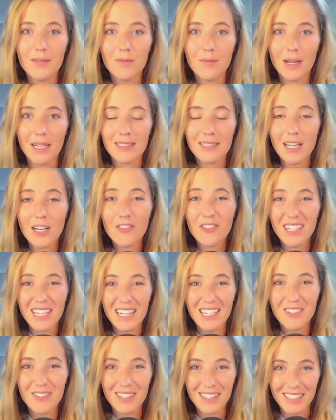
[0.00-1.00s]
myself and
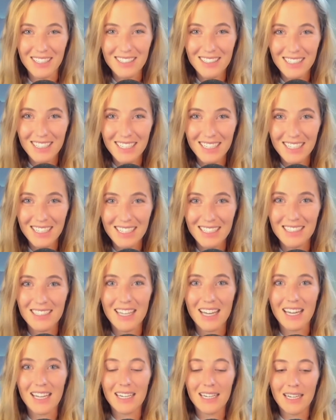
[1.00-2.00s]
anyone listening is
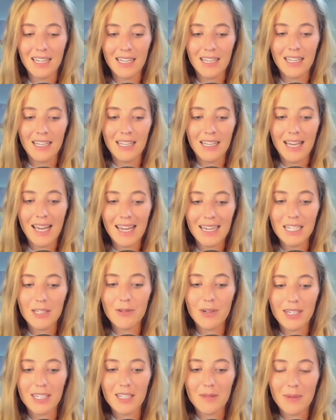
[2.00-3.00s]
that
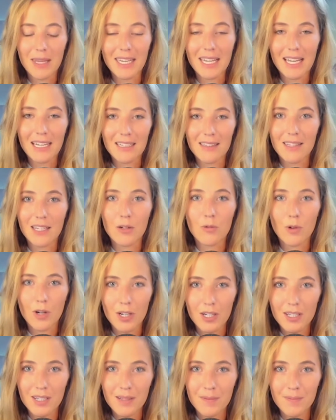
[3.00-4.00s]
anyone can make anything
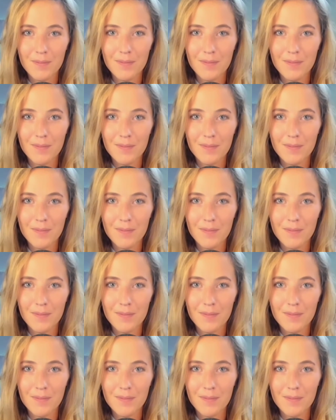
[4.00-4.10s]
work.